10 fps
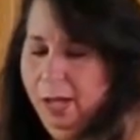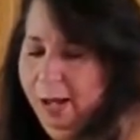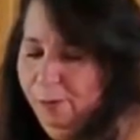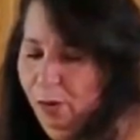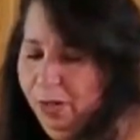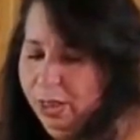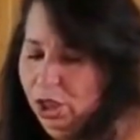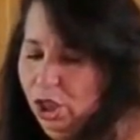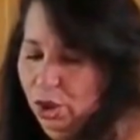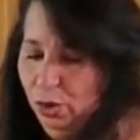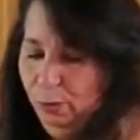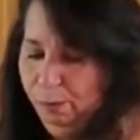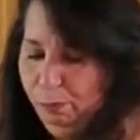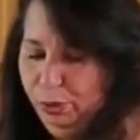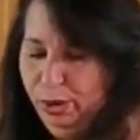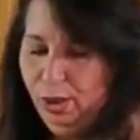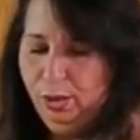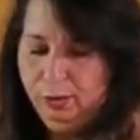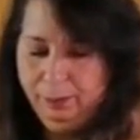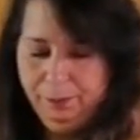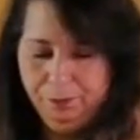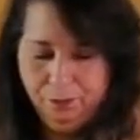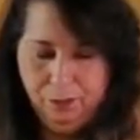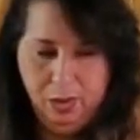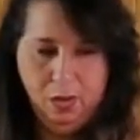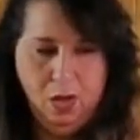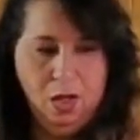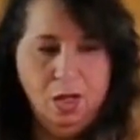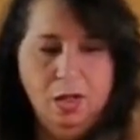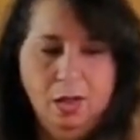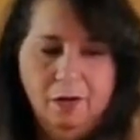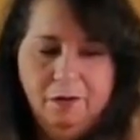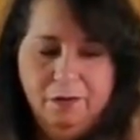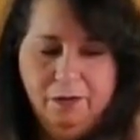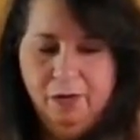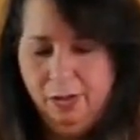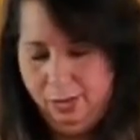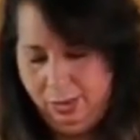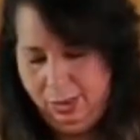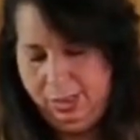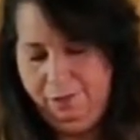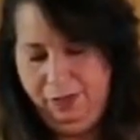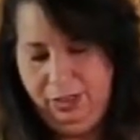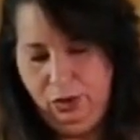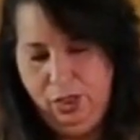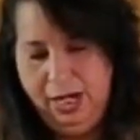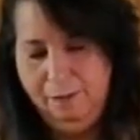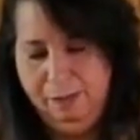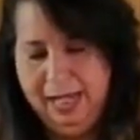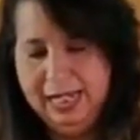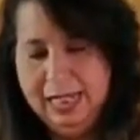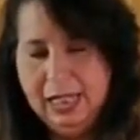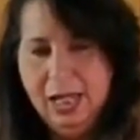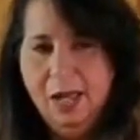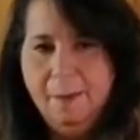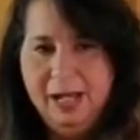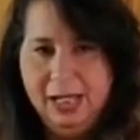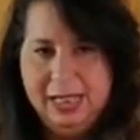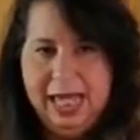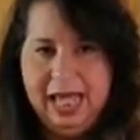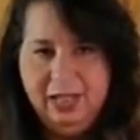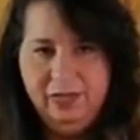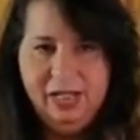going to put all of the sofrito that I blend, because out of this